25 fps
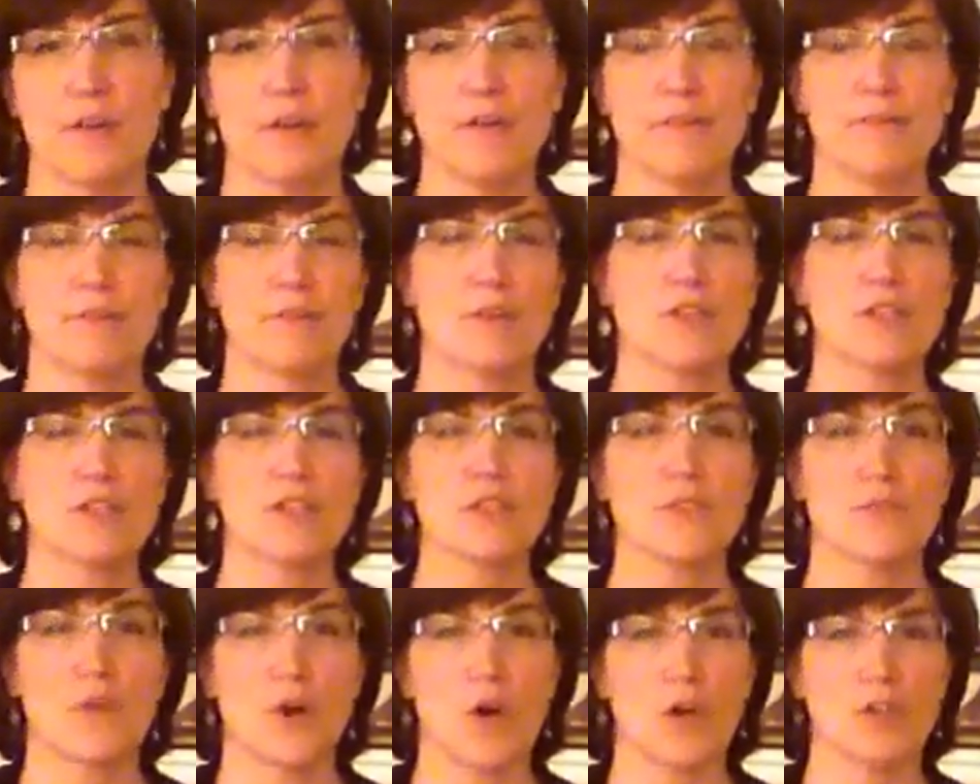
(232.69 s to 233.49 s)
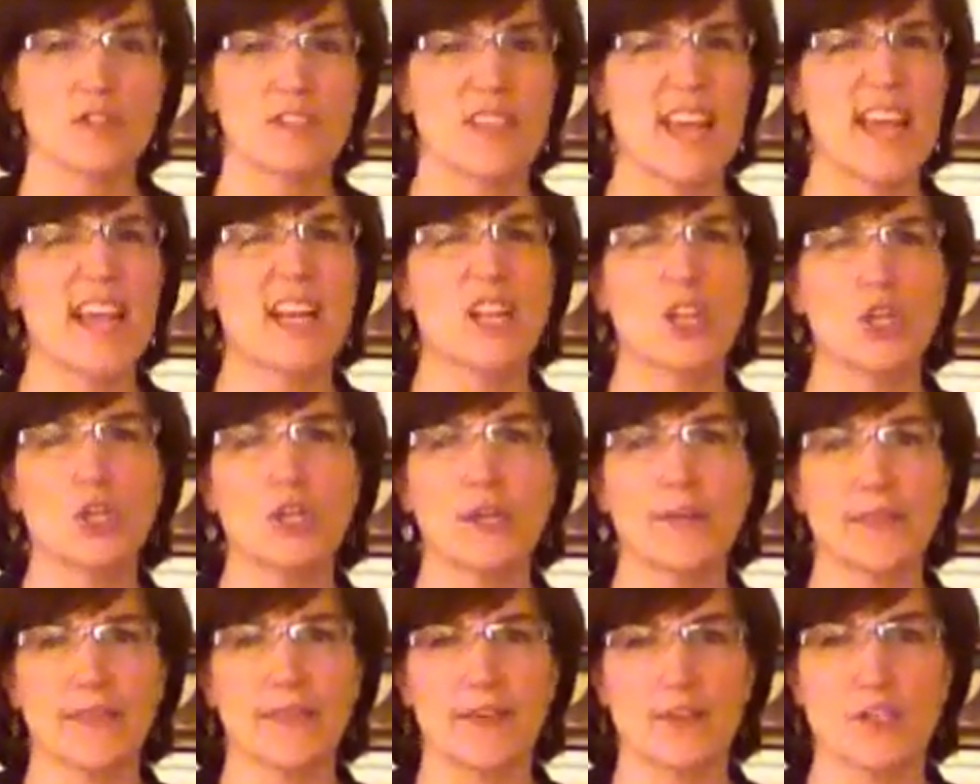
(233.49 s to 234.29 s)
First of all, take a
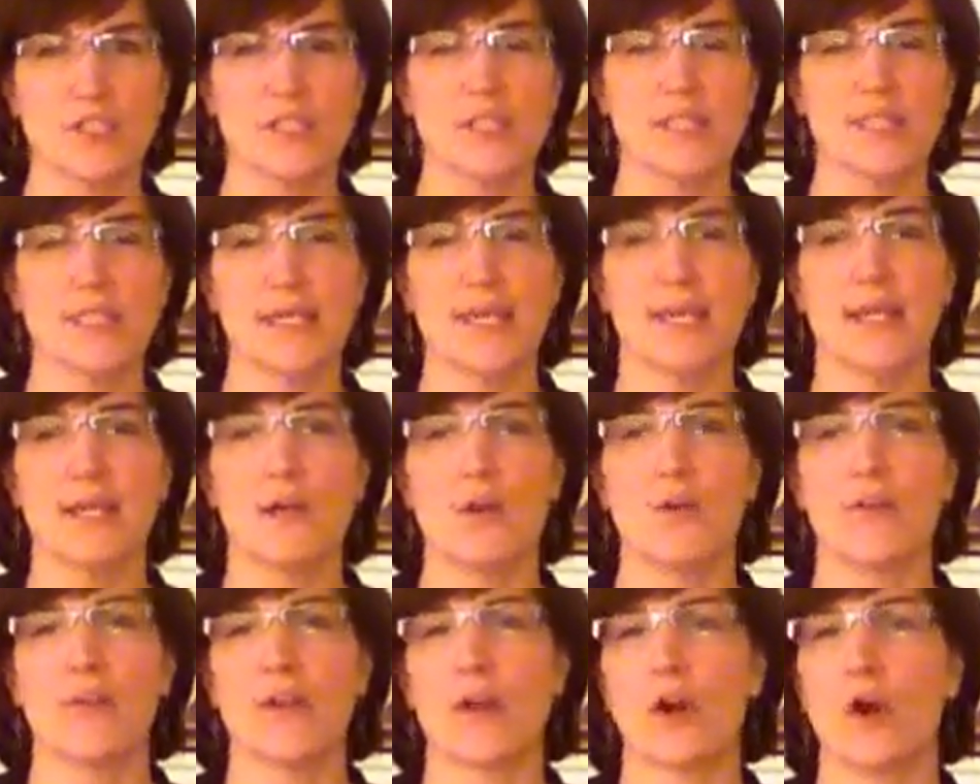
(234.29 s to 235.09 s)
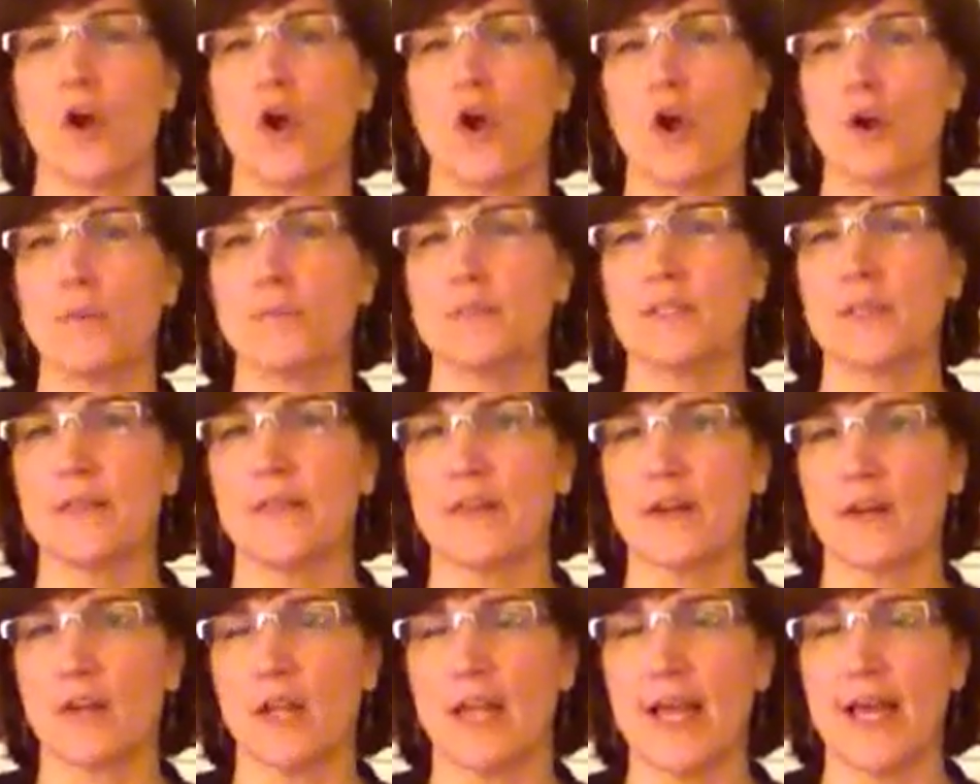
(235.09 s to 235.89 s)
look at their skin on their arms and
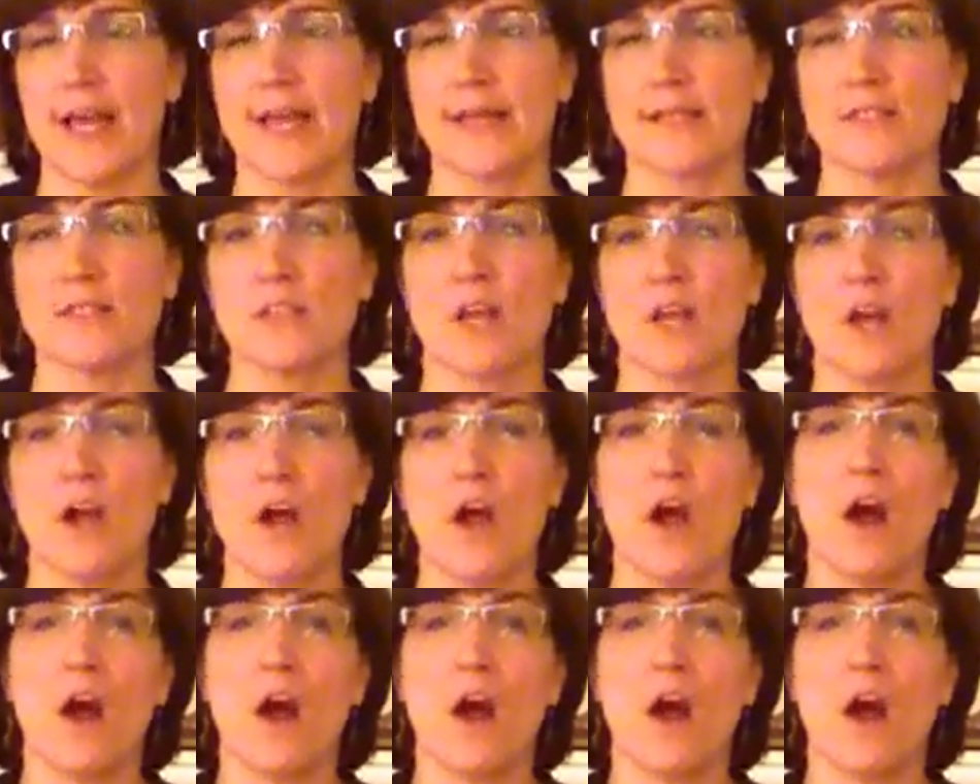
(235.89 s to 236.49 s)
their legs.